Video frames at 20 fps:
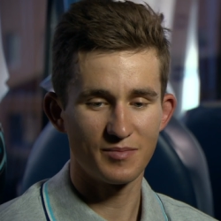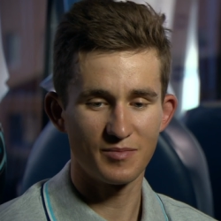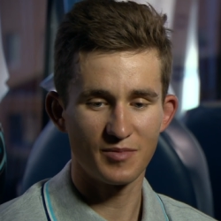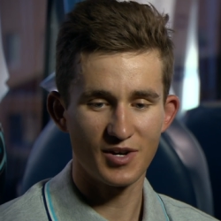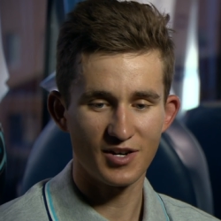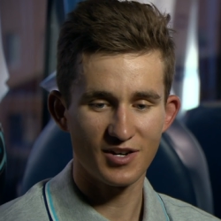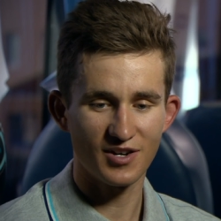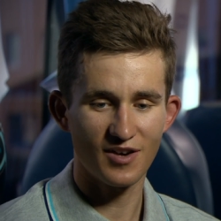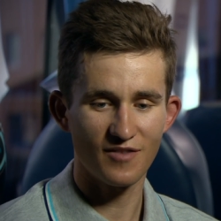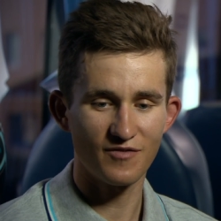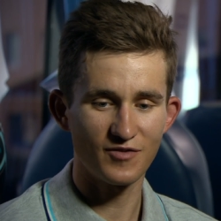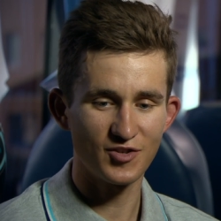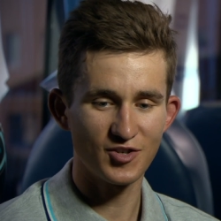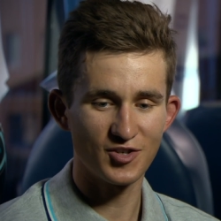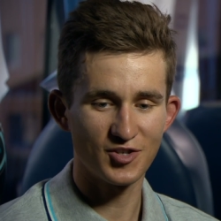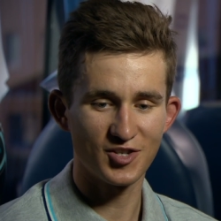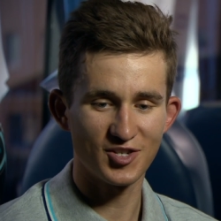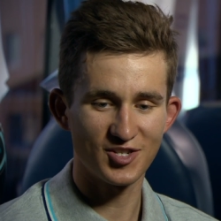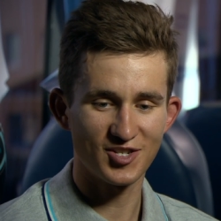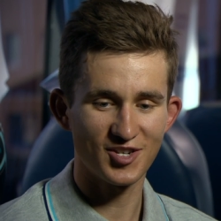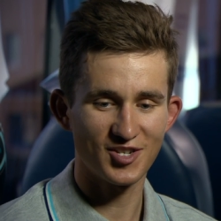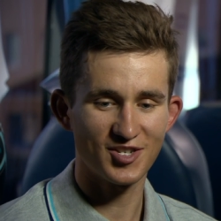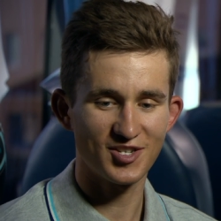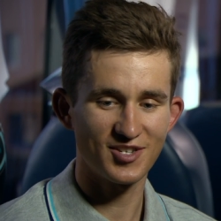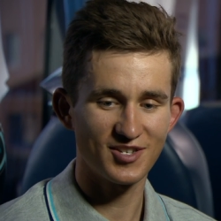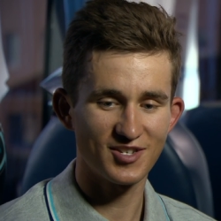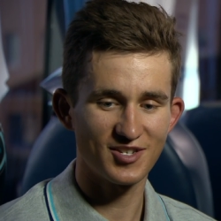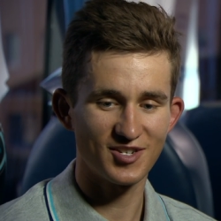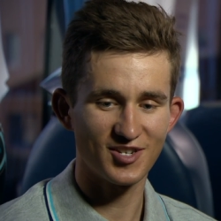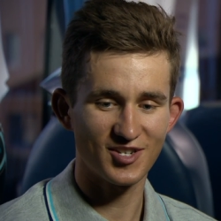Mark Cavendish is
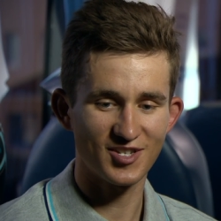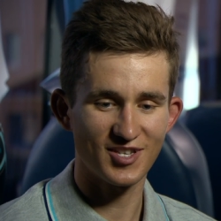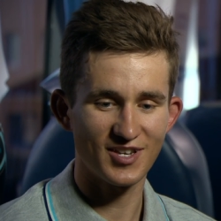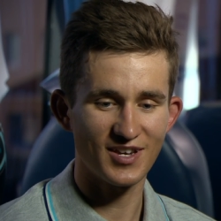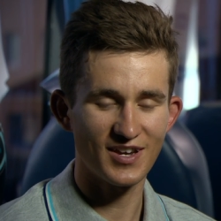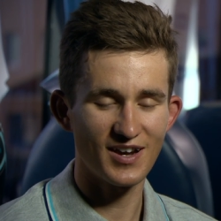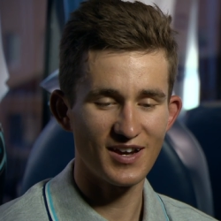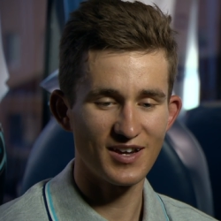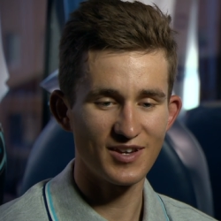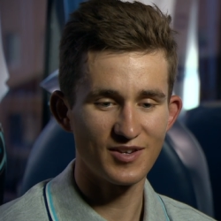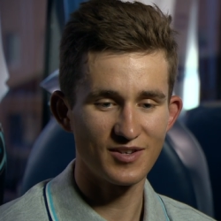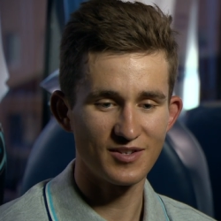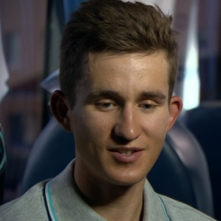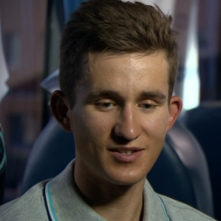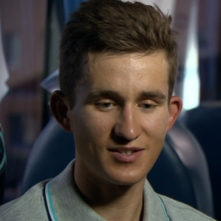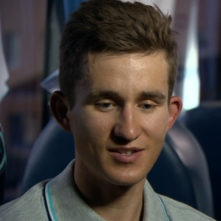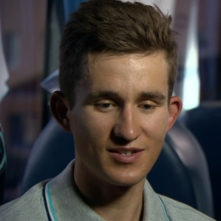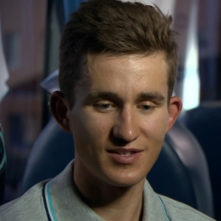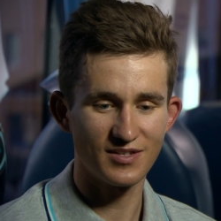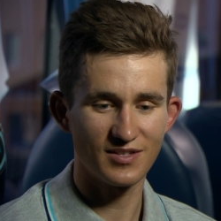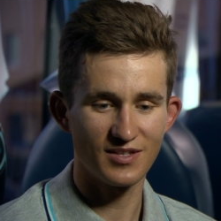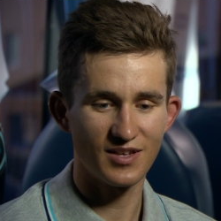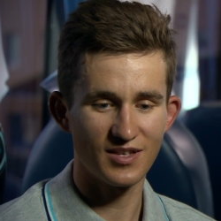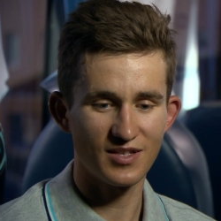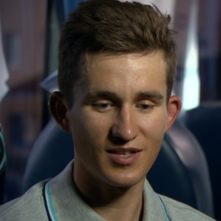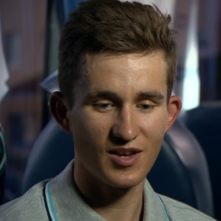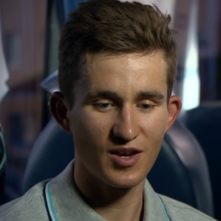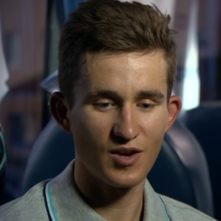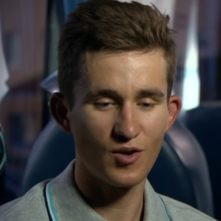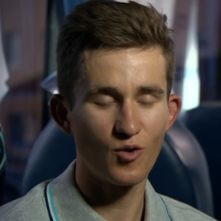just just the guy
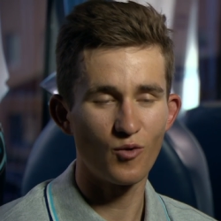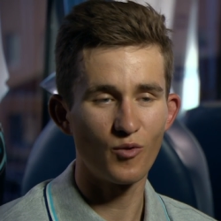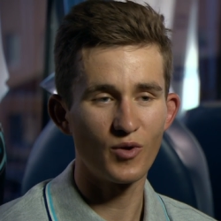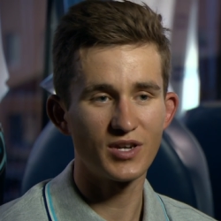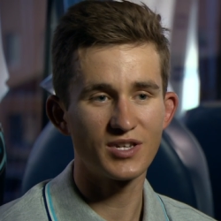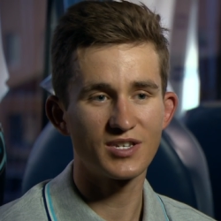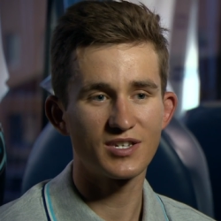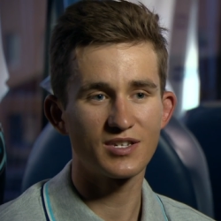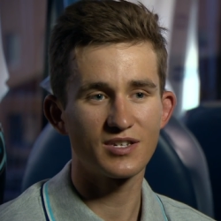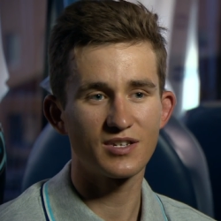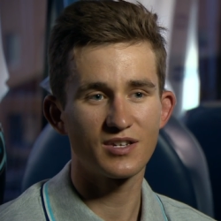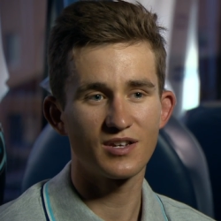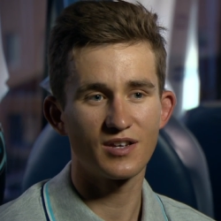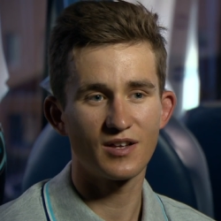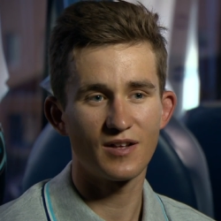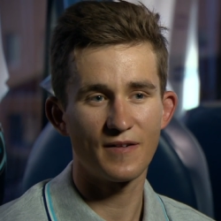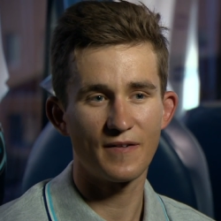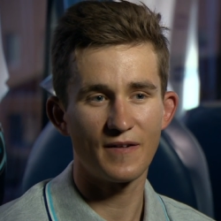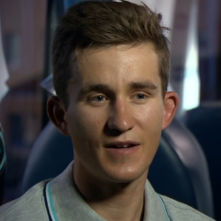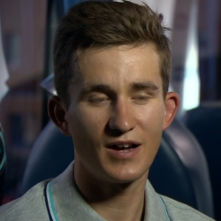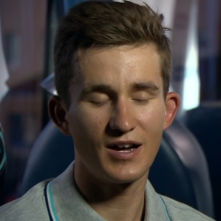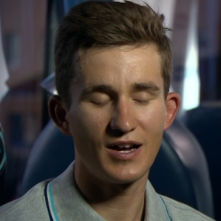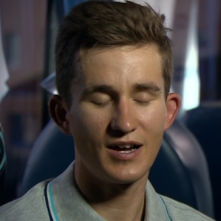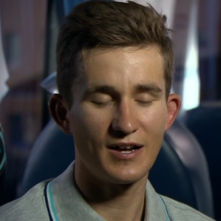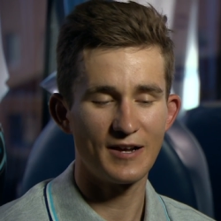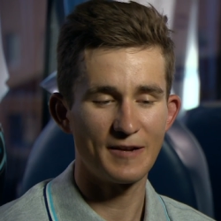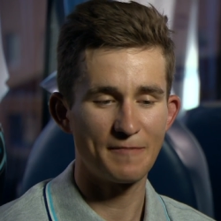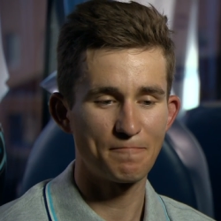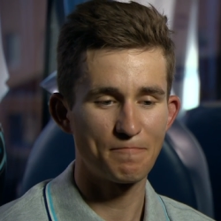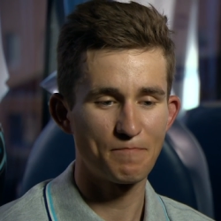that I always
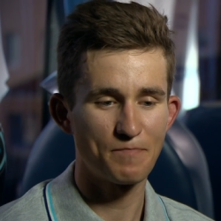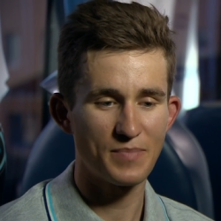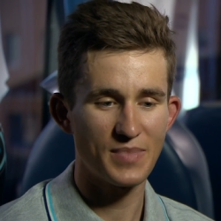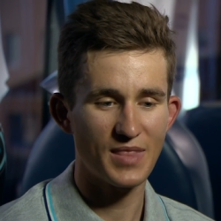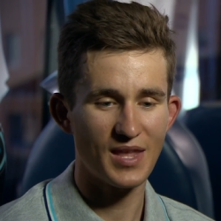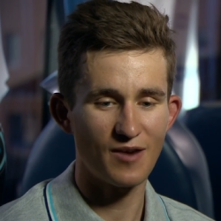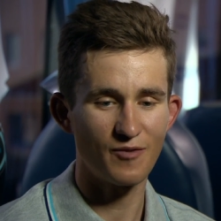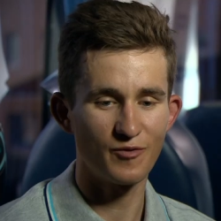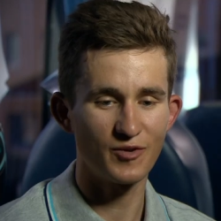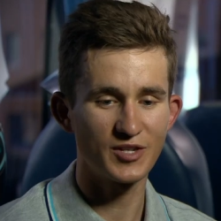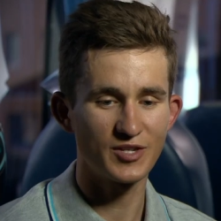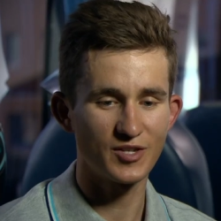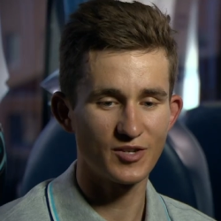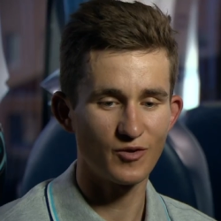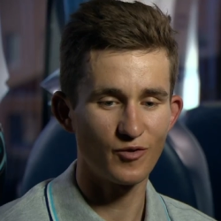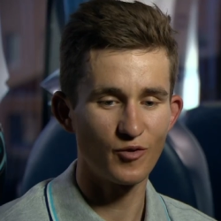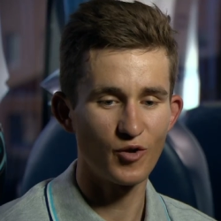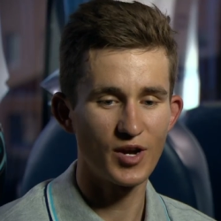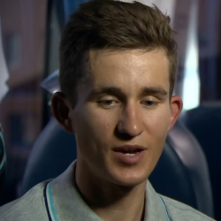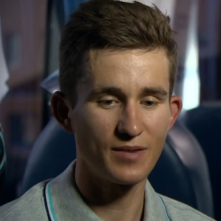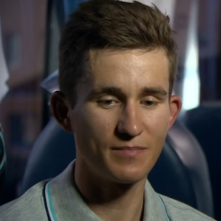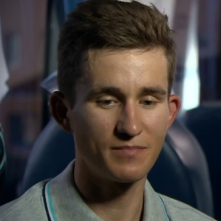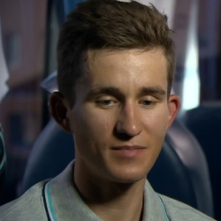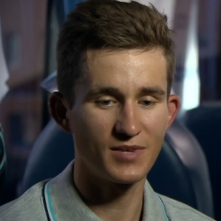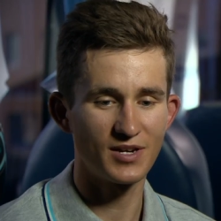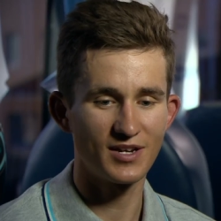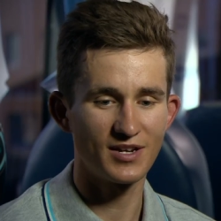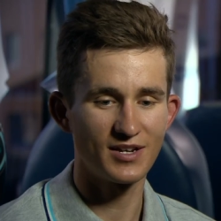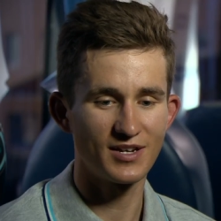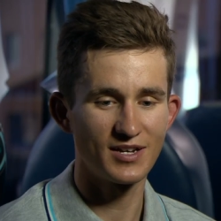uh, always saw him
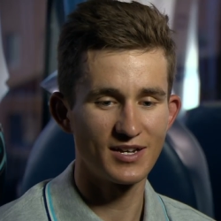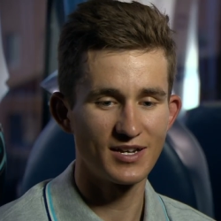uh,